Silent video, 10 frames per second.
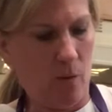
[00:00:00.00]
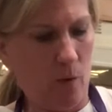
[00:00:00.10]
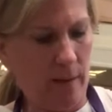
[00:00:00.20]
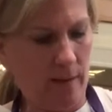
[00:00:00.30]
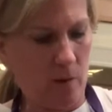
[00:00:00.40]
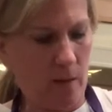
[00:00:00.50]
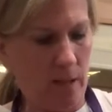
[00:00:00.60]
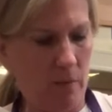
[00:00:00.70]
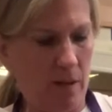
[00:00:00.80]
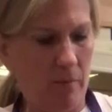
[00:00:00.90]
what is going to
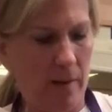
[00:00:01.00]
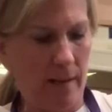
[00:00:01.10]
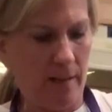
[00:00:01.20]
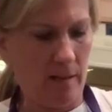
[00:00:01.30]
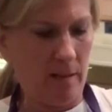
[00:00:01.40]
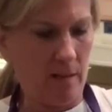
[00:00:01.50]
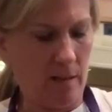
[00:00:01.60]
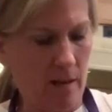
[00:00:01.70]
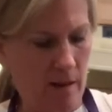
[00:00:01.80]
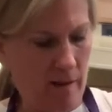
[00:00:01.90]
be the best
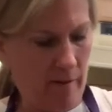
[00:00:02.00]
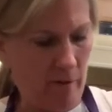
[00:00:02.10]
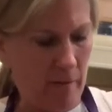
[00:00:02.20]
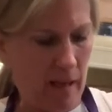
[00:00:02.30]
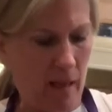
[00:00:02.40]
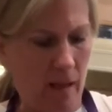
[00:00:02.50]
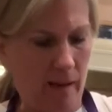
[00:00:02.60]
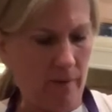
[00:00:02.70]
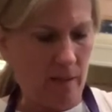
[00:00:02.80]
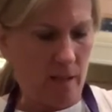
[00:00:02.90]
for my
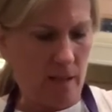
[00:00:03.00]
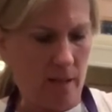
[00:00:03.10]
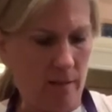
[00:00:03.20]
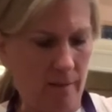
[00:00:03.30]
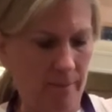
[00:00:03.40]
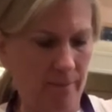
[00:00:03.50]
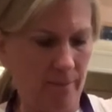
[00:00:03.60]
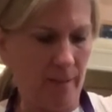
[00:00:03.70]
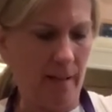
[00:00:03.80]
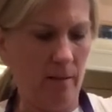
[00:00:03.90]
lifestyle.
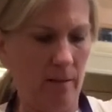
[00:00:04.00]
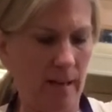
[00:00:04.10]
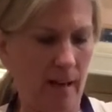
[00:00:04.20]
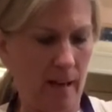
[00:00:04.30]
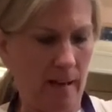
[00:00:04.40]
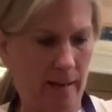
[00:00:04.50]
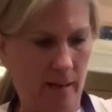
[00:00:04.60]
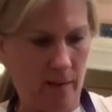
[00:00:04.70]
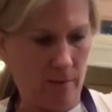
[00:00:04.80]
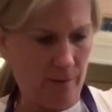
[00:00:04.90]
I don't like hot
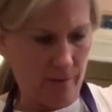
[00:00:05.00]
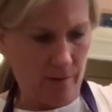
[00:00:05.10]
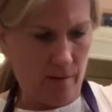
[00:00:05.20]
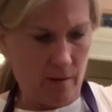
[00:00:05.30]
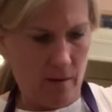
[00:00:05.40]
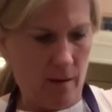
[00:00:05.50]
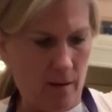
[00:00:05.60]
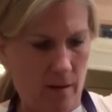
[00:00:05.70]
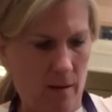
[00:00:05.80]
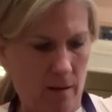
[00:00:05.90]
handles,
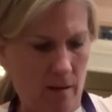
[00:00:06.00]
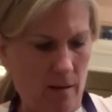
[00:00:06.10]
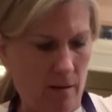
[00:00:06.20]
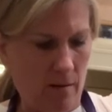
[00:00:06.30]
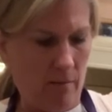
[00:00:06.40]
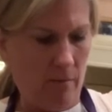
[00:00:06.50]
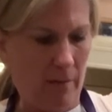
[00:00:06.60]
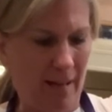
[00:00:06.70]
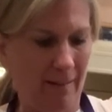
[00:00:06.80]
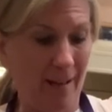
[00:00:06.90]
but
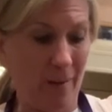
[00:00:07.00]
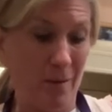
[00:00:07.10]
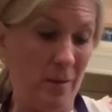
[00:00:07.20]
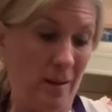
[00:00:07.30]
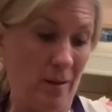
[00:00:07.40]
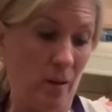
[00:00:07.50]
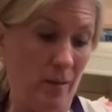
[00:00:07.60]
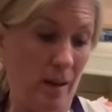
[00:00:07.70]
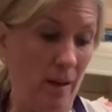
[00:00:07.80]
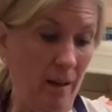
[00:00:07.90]
I like them to be able to go in
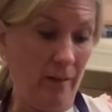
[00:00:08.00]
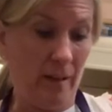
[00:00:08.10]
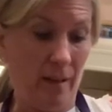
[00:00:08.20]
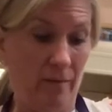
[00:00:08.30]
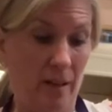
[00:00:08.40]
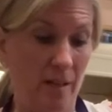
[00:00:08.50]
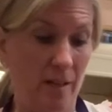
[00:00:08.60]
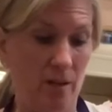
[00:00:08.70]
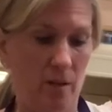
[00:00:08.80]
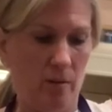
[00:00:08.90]
the oven if they need
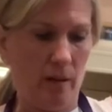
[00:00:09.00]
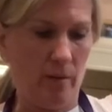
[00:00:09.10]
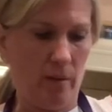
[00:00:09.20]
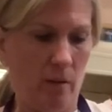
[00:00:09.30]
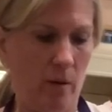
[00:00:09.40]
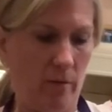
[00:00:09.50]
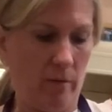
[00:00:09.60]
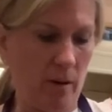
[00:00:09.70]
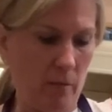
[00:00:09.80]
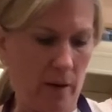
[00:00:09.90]
to, so I don't really want
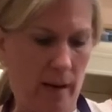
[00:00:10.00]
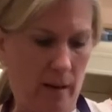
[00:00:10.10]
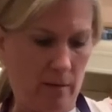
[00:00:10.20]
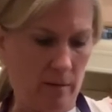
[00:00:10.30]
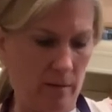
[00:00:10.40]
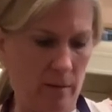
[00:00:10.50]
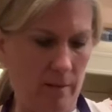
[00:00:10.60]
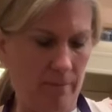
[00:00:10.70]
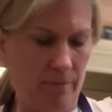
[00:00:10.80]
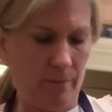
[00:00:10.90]
rubber handles.
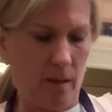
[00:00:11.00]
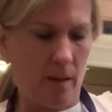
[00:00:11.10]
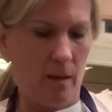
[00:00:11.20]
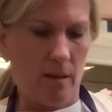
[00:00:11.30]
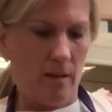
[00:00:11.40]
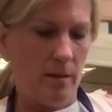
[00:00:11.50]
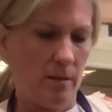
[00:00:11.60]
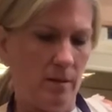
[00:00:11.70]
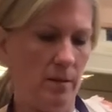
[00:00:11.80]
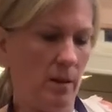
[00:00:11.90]

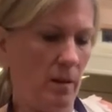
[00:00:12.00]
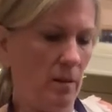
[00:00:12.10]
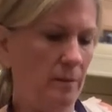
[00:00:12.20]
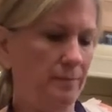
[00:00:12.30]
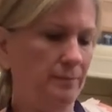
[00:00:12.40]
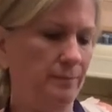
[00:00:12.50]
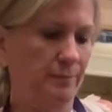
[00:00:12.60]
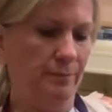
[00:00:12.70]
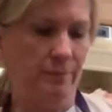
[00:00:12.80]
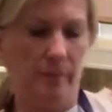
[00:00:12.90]
So
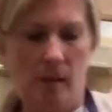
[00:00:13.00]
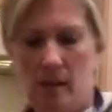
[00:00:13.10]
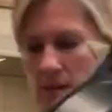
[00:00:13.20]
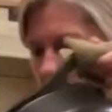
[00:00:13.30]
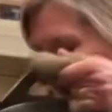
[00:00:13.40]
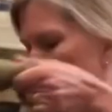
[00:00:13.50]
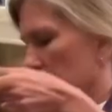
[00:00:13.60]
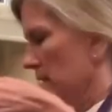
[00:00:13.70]
you see the